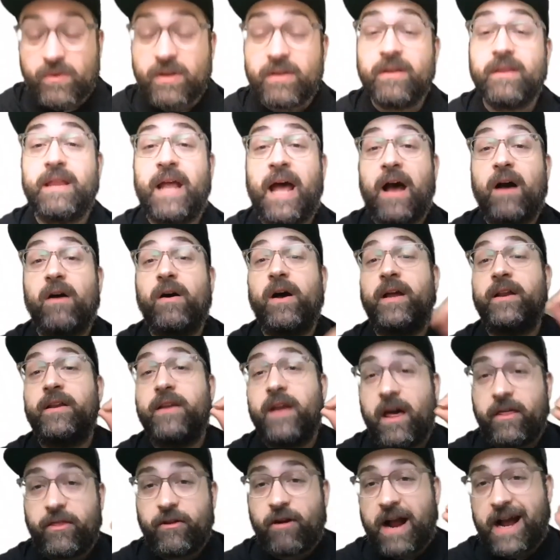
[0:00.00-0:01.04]
Now,
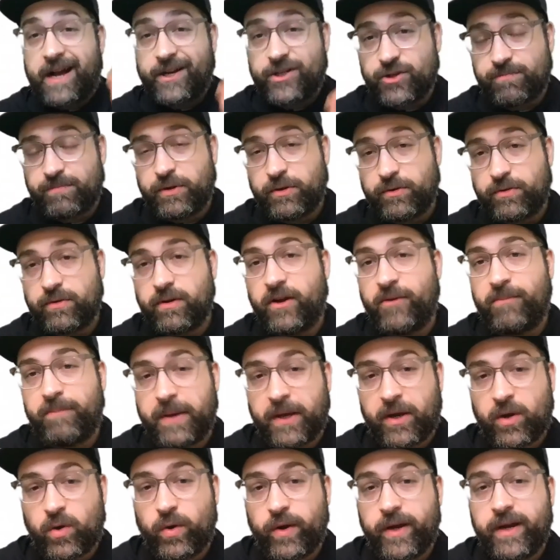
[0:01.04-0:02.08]
another attribute of
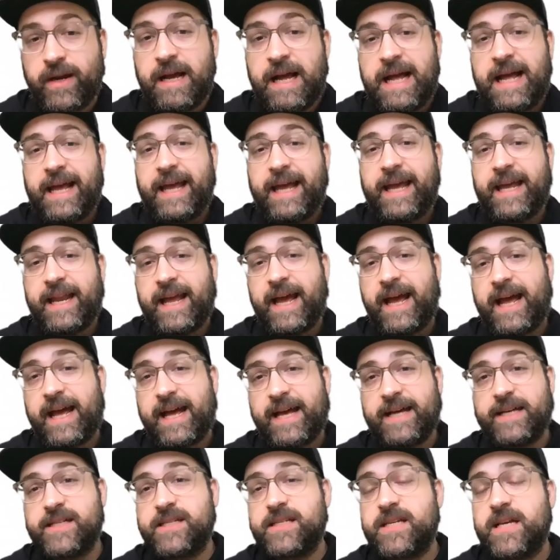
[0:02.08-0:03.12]
Bitcoin, it
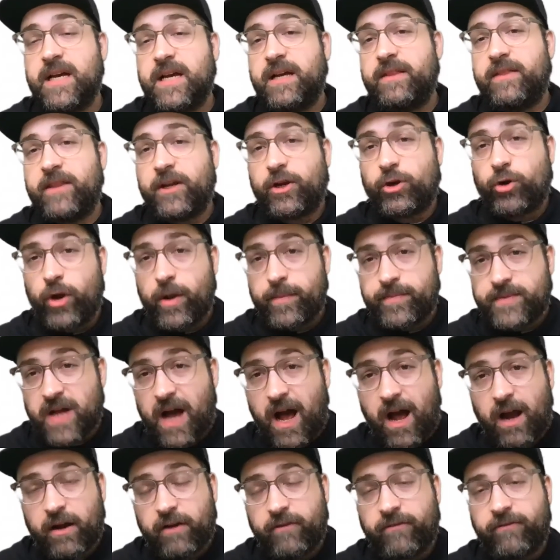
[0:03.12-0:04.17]
has the
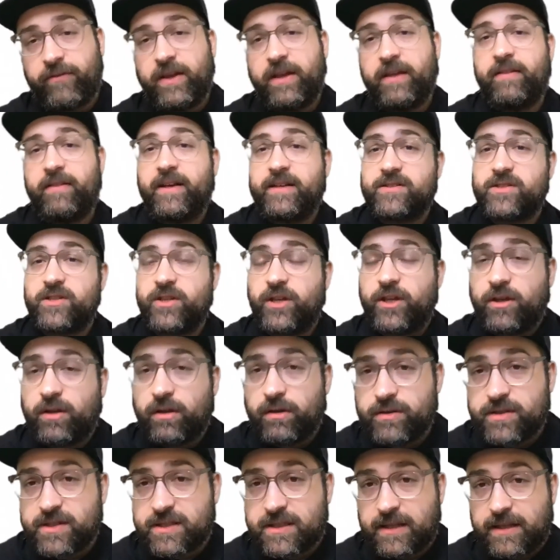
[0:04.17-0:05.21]
cryptography that
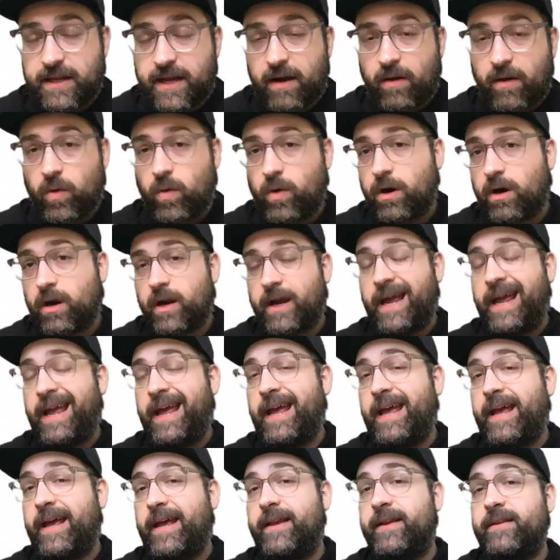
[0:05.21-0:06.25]
secures the network
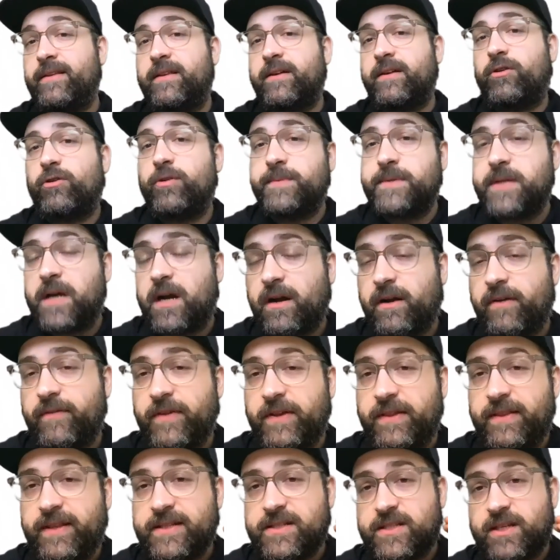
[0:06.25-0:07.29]
and the cryptography
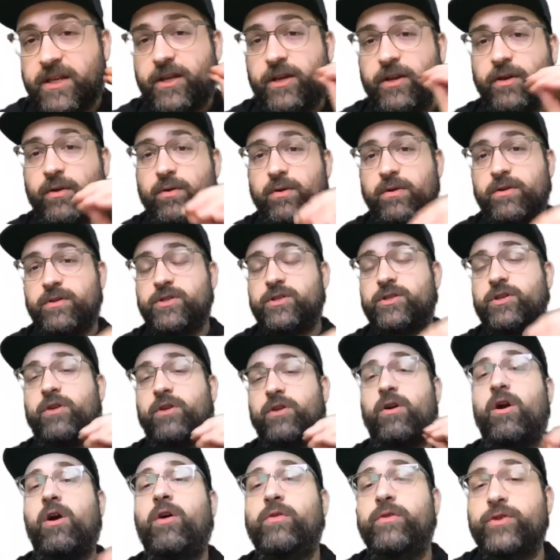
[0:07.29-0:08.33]
that secures your
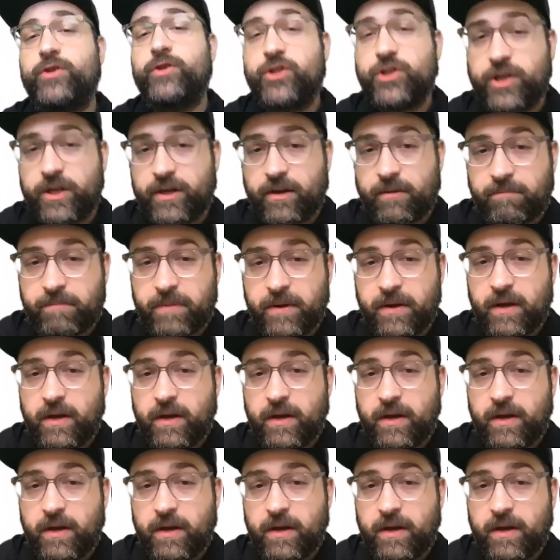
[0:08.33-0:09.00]
ownership,